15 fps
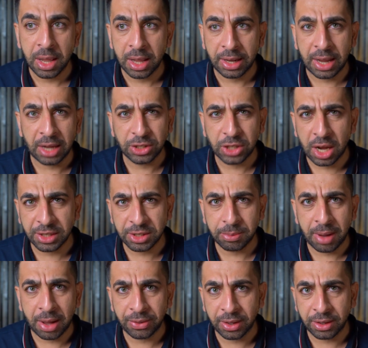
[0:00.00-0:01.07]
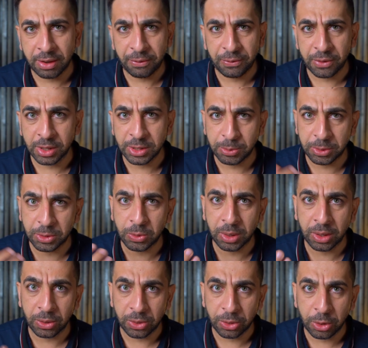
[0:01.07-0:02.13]
Now, I talked about the difference
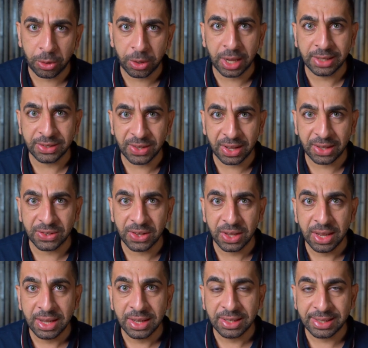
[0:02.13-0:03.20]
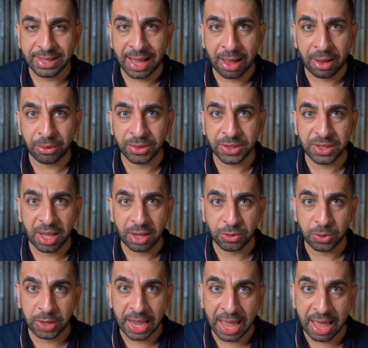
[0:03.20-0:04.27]
between 36 sounds that
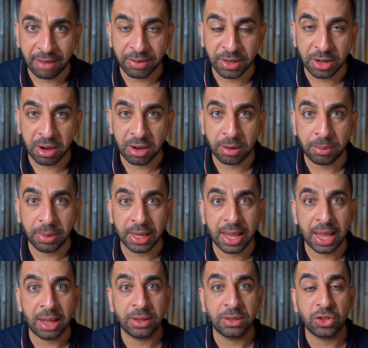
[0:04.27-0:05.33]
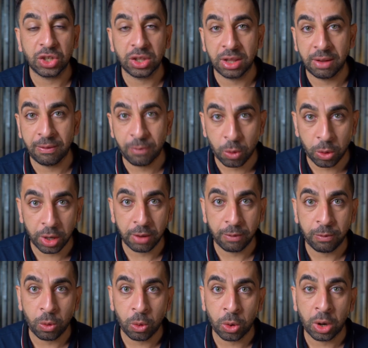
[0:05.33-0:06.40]
we have in Arabic and the
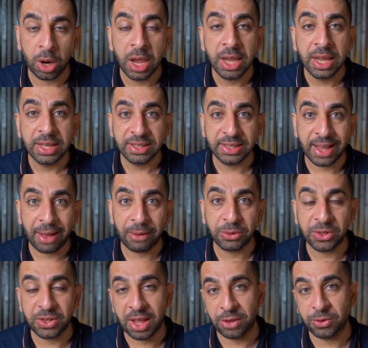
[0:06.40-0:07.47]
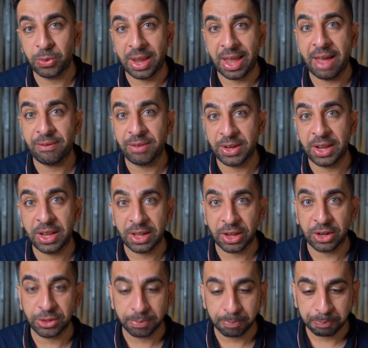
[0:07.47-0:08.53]
44 sounds that we have in
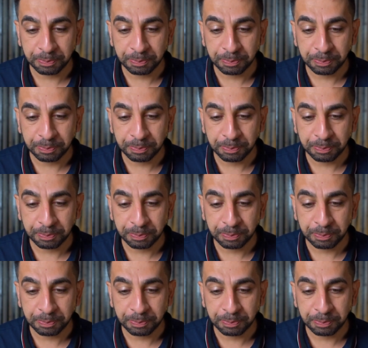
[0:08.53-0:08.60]
English.